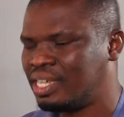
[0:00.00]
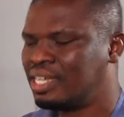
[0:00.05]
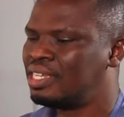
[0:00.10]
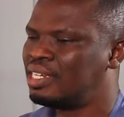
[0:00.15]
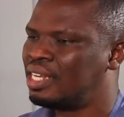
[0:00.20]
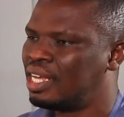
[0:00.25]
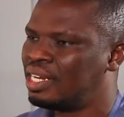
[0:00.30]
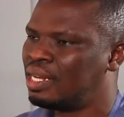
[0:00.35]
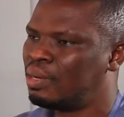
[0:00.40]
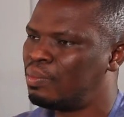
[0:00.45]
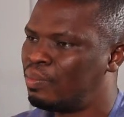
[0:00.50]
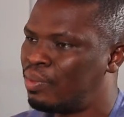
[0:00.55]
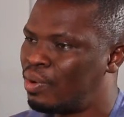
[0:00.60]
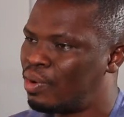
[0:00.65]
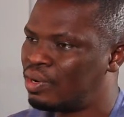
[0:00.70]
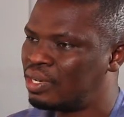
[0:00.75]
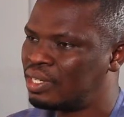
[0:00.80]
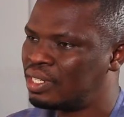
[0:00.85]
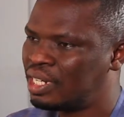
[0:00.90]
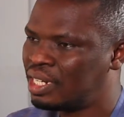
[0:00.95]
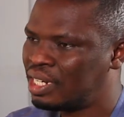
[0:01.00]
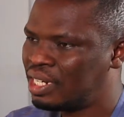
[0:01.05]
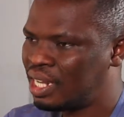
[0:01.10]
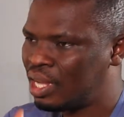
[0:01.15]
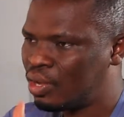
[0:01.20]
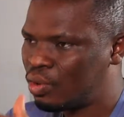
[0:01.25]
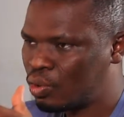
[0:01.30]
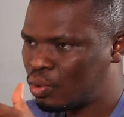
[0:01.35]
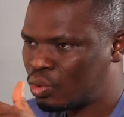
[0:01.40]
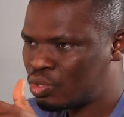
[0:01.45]
Then the board
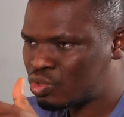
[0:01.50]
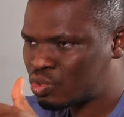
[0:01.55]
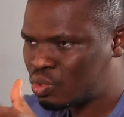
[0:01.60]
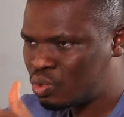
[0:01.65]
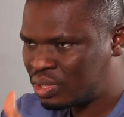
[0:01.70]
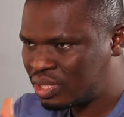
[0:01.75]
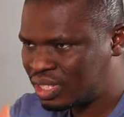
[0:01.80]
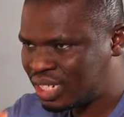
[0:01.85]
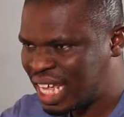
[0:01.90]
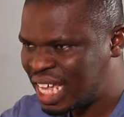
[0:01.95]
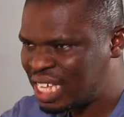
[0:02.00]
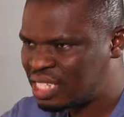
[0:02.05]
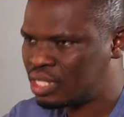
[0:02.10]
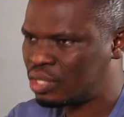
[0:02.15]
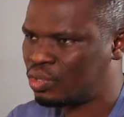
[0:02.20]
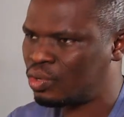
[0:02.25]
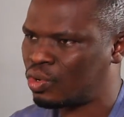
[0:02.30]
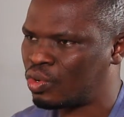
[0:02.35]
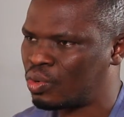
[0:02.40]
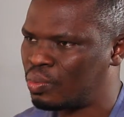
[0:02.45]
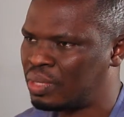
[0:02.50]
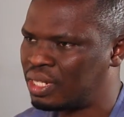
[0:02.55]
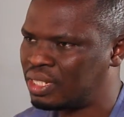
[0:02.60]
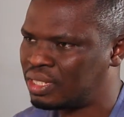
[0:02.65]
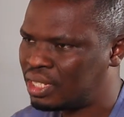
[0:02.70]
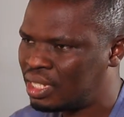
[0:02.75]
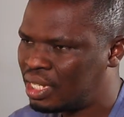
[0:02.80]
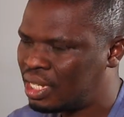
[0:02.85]
then scrutinize the document